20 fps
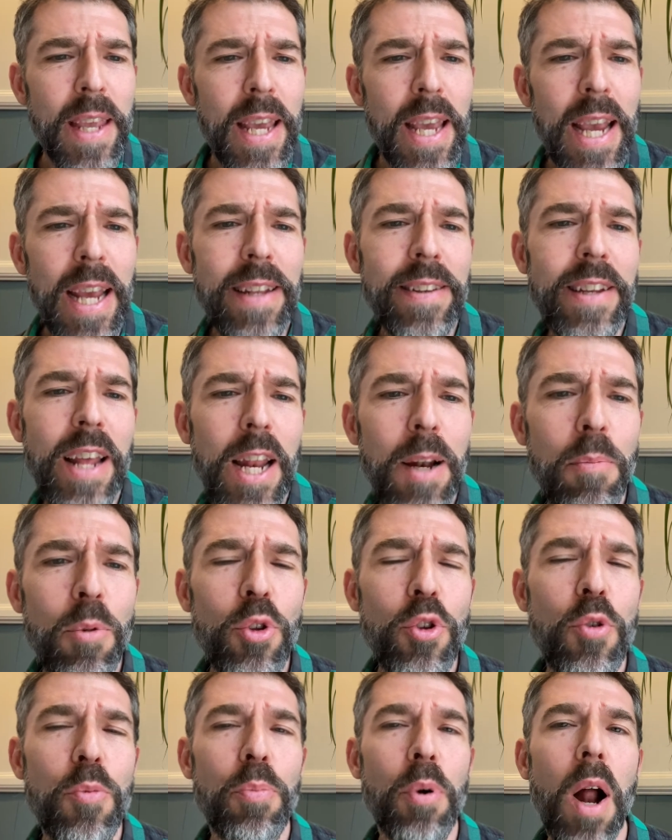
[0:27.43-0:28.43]
It's an animal
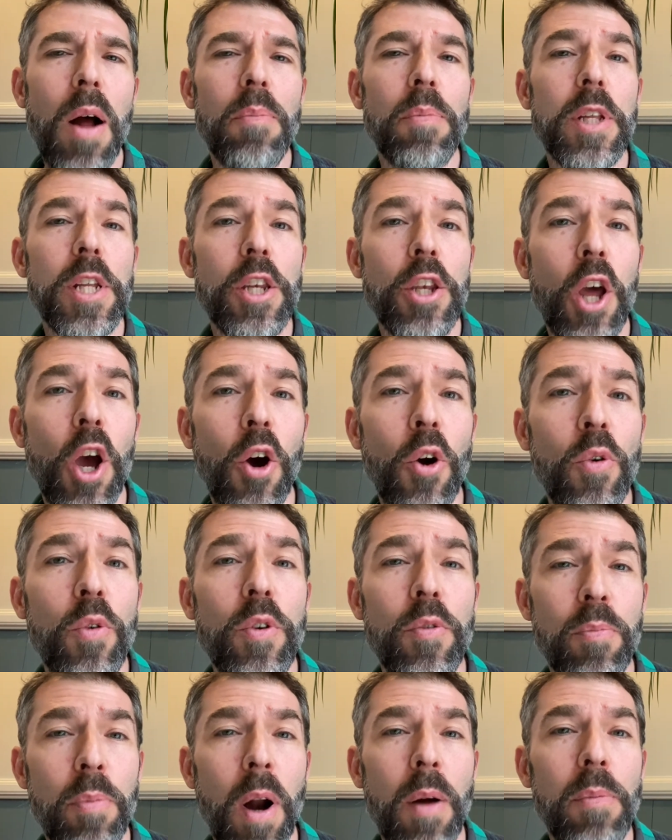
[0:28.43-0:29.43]
you probably know,
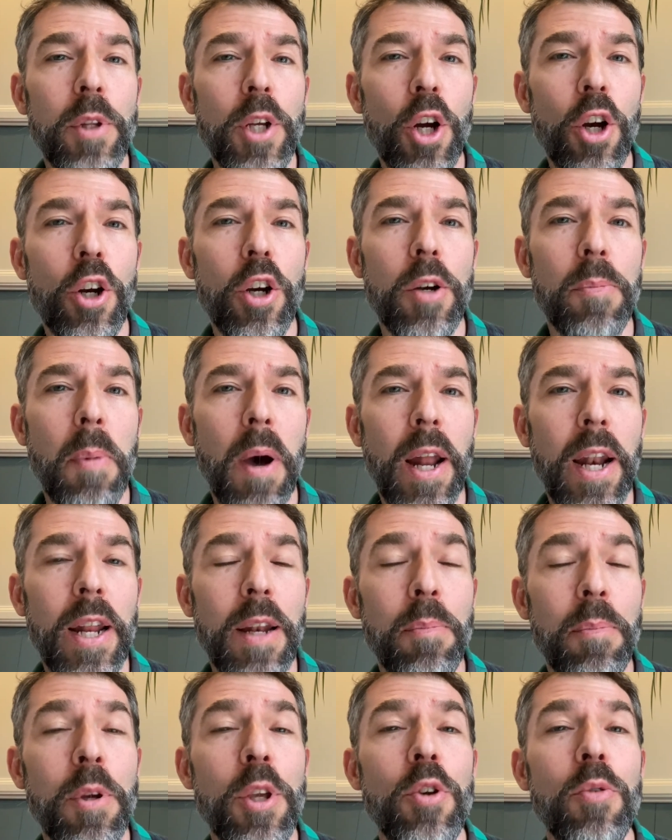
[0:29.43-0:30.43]
you've probably heard about it,
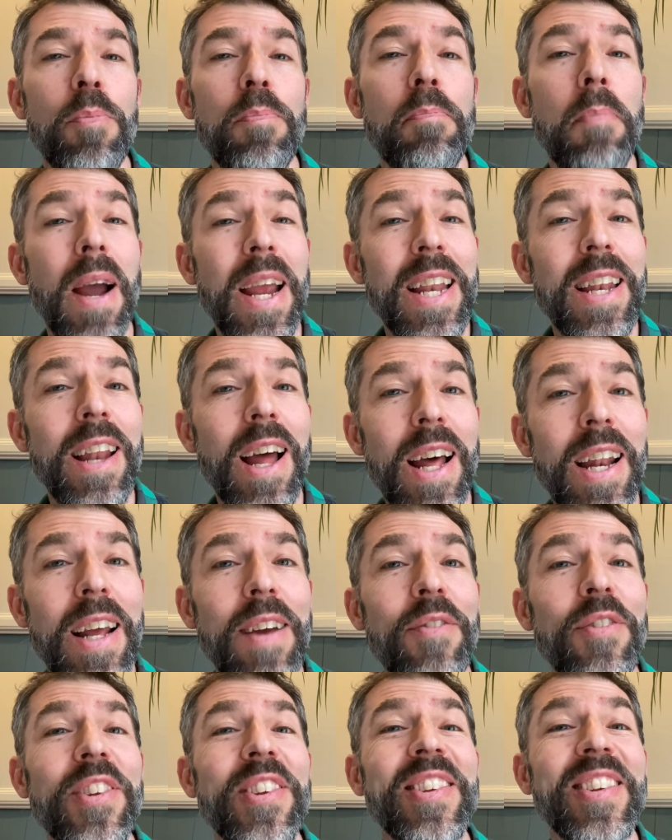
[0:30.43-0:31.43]
but you might not
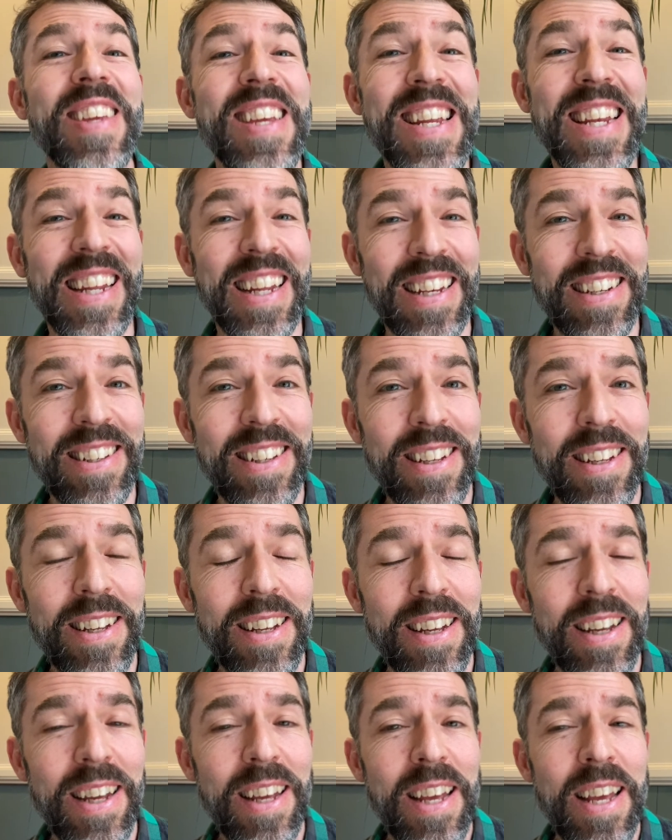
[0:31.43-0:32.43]
have seen it.
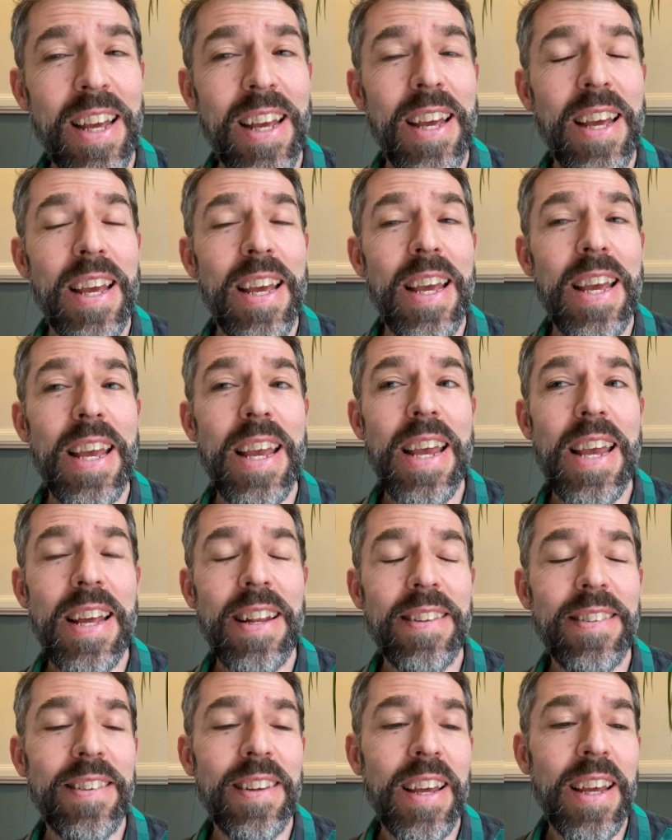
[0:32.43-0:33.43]

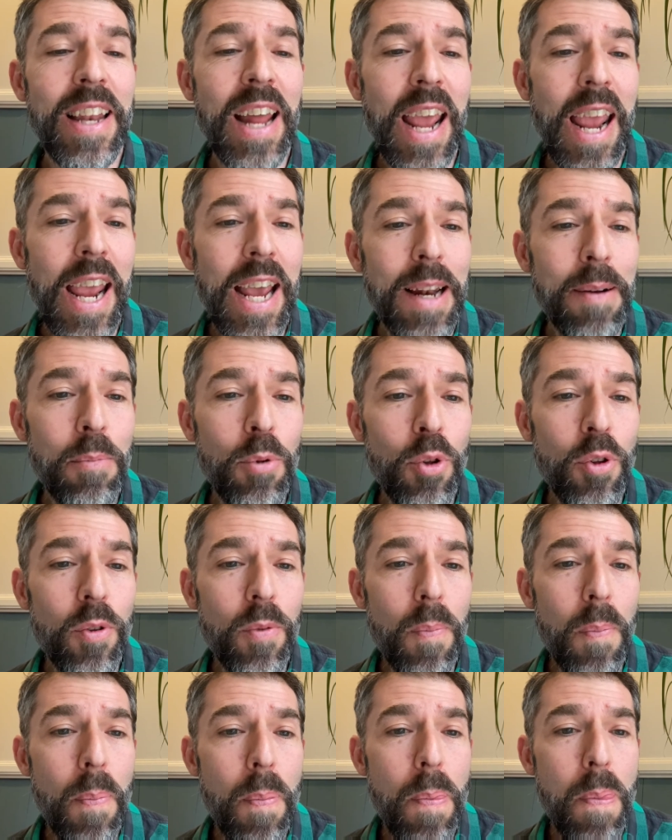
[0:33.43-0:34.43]
It's an
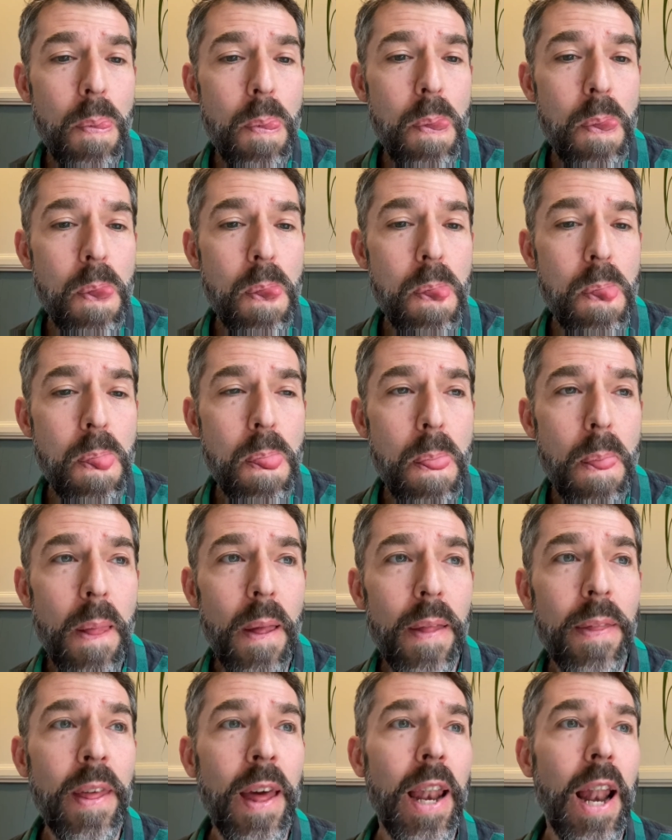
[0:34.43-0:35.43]
animal
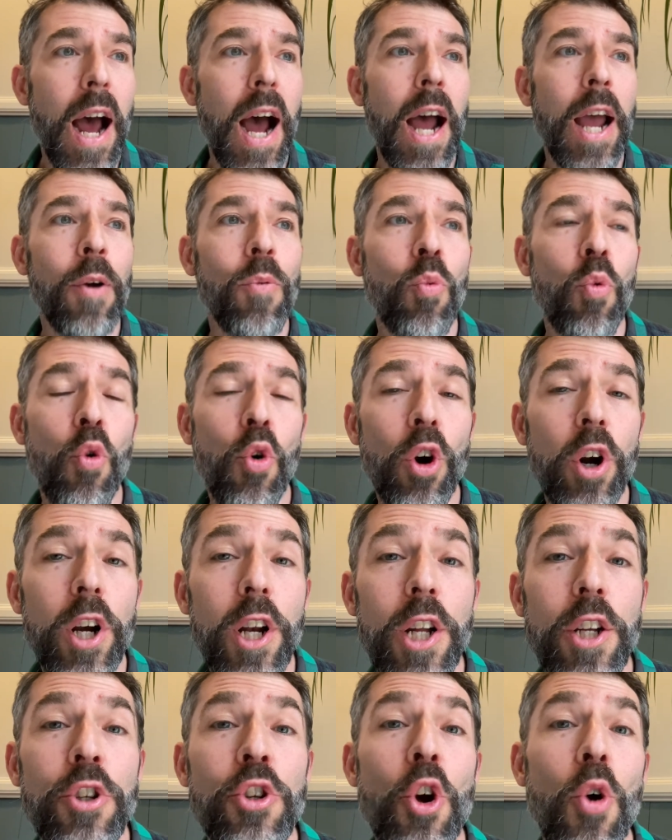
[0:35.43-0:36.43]
that I
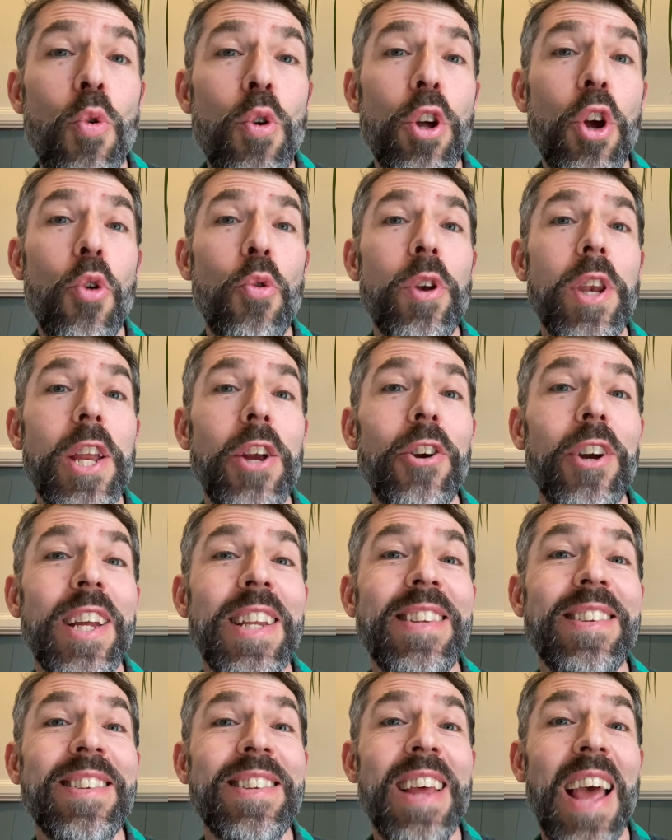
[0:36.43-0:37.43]
warn, don't go near
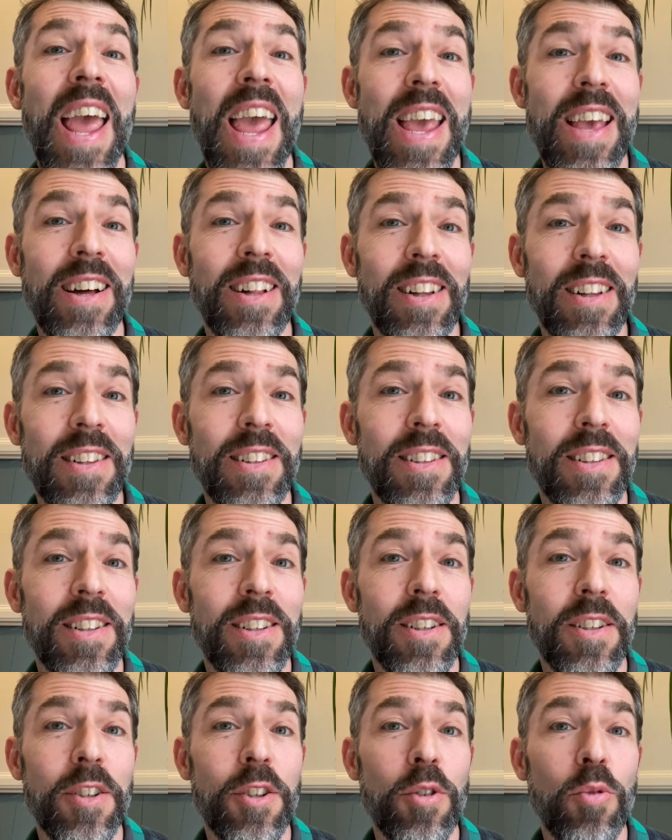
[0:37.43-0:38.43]
its tail,
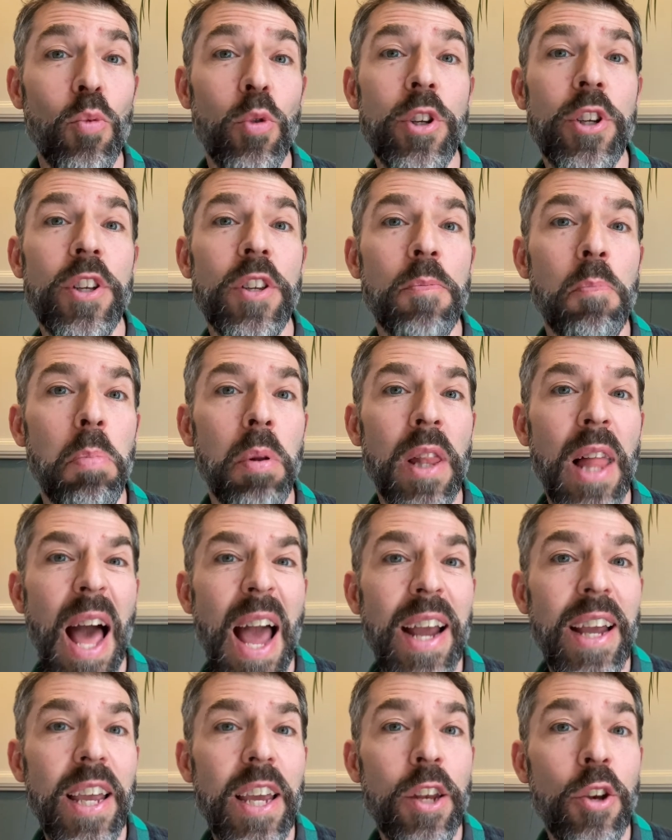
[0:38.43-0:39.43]
which is
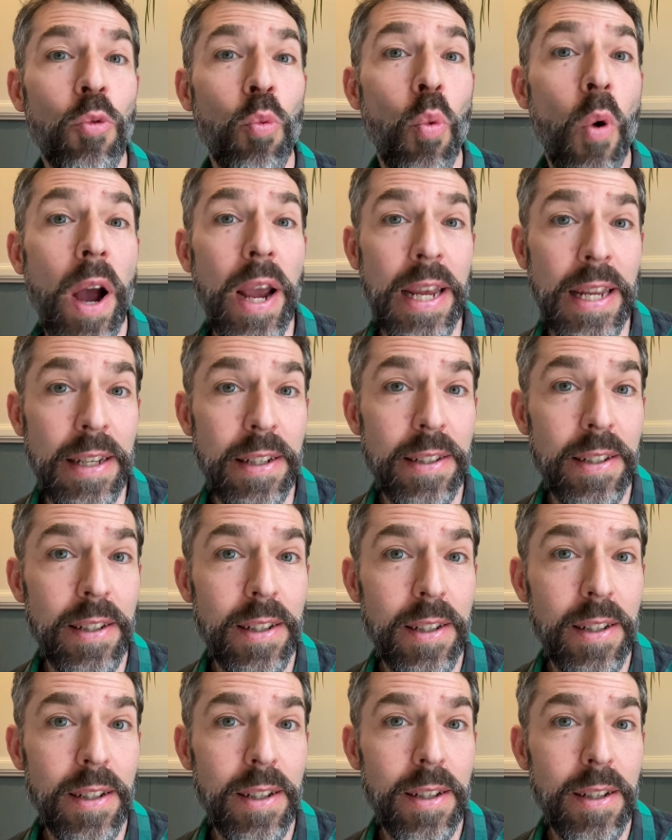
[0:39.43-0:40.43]
black and white.
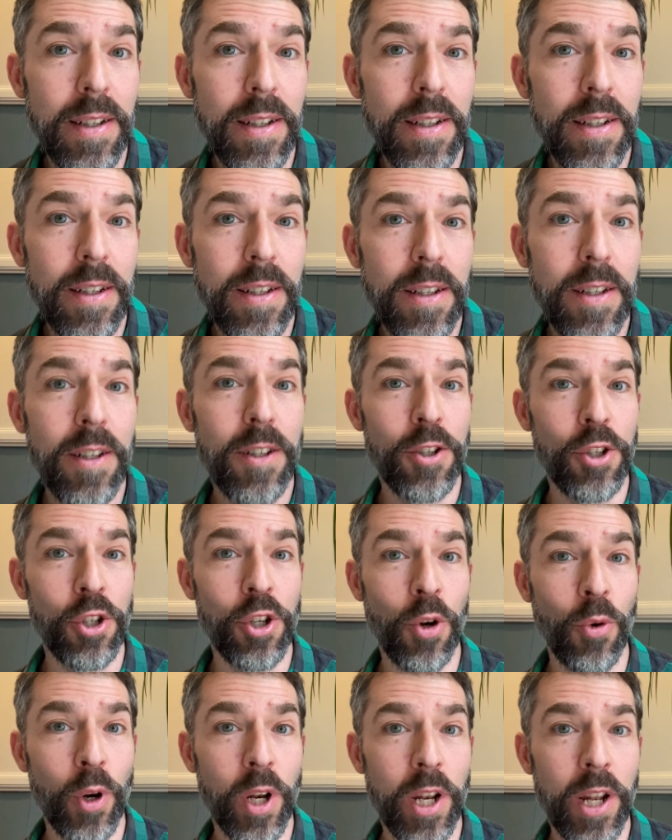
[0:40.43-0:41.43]
Do you
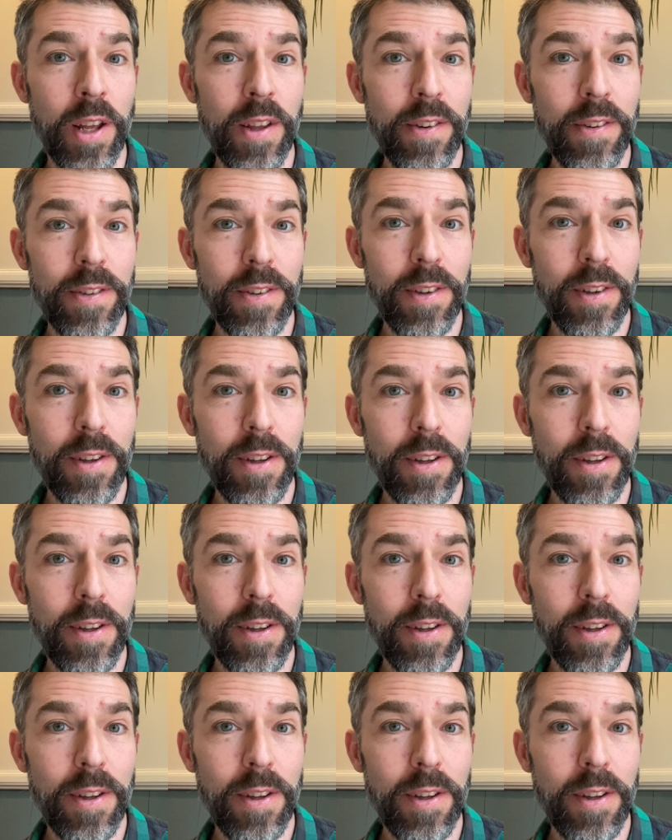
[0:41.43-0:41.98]
know what it is?